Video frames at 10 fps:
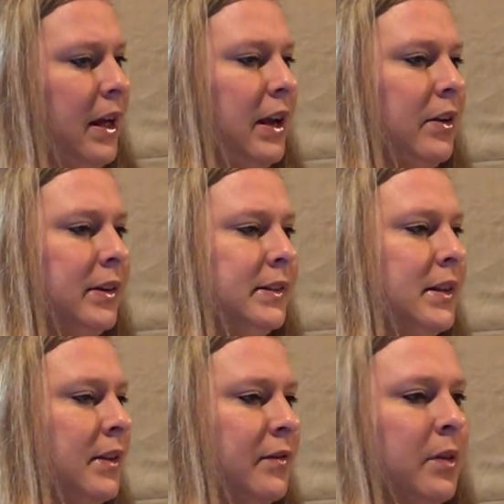Here is
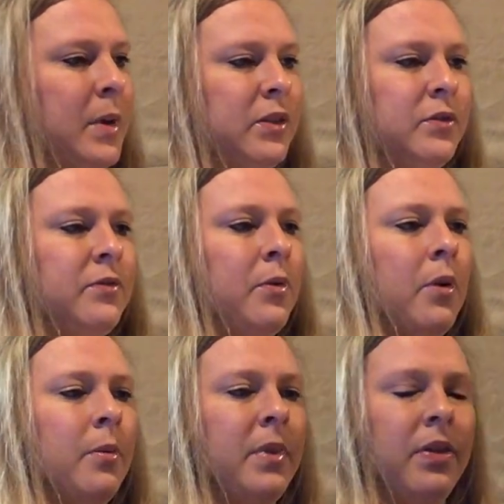the information
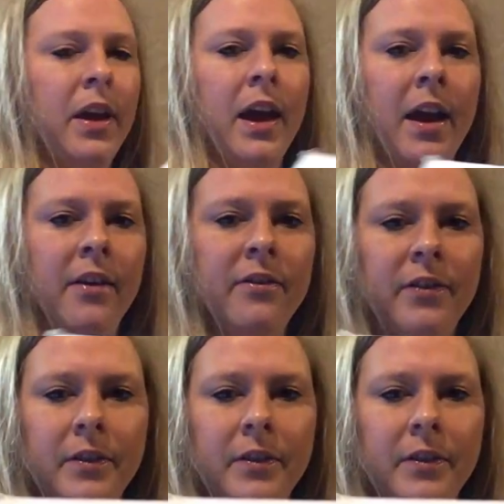form that they have.